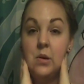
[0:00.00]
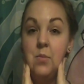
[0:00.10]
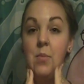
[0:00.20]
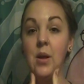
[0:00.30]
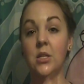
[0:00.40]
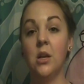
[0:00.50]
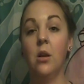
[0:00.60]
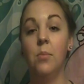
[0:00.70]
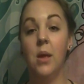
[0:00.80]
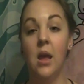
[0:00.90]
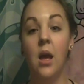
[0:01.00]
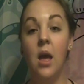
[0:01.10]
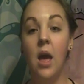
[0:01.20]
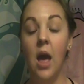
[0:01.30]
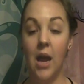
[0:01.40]
Mine's going to be
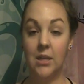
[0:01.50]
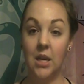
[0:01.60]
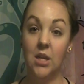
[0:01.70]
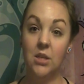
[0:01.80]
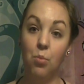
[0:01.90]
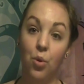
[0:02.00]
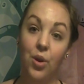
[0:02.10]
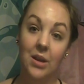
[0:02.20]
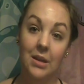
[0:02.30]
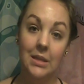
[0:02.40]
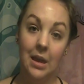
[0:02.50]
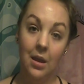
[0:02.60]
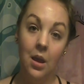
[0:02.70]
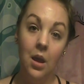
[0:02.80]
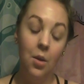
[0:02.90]
acting as more as a
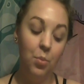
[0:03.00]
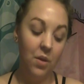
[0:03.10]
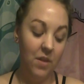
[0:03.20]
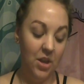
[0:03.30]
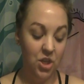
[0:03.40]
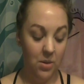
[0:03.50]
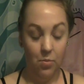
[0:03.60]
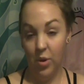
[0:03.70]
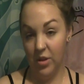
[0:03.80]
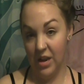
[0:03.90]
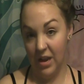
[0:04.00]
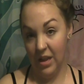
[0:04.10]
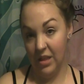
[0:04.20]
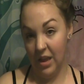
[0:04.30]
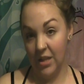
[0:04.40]
prevention more than
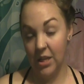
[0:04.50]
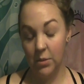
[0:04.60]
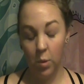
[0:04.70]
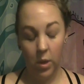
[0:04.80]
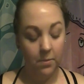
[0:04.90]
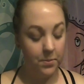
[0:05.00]
anything at this point.